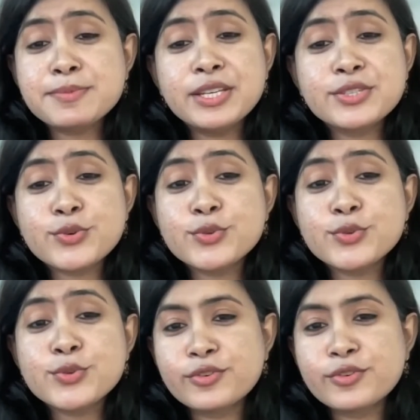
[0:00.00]
been isro's
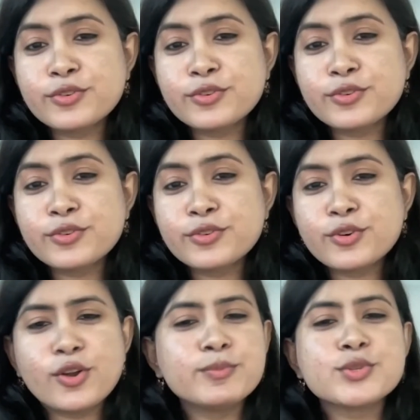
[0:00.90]
go-to vehicle
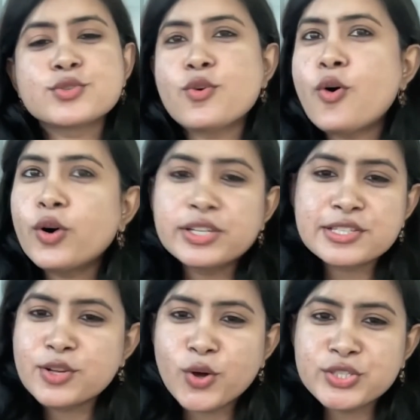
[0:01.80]
for almost all
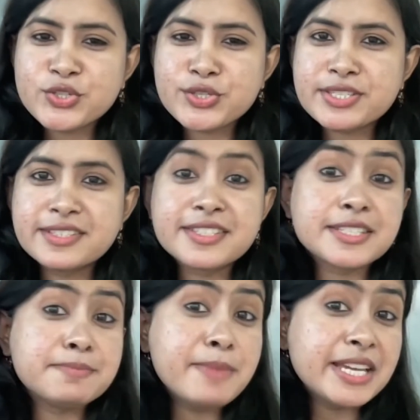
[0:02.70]
its launches since
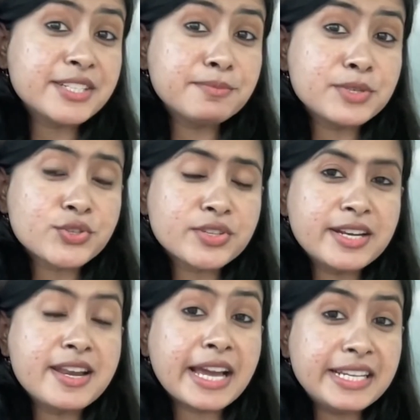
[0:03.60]
its maiden mission
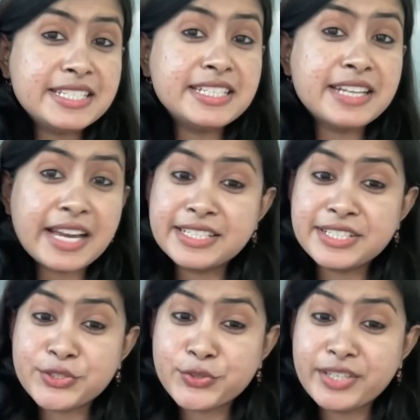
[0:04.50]
in
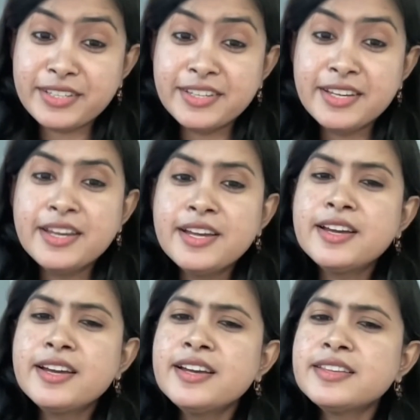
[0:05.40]
1993
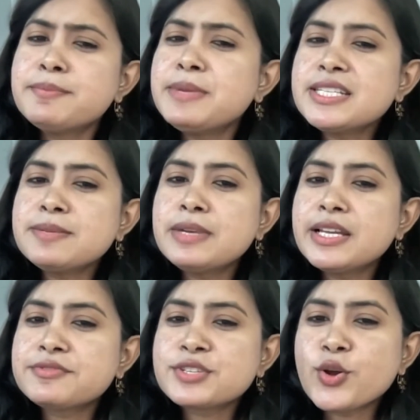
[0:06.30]
the medium
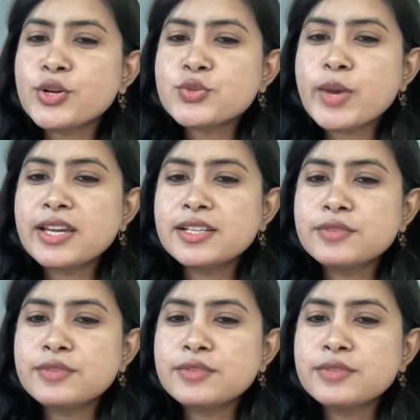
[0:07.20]
lift launch vehicle,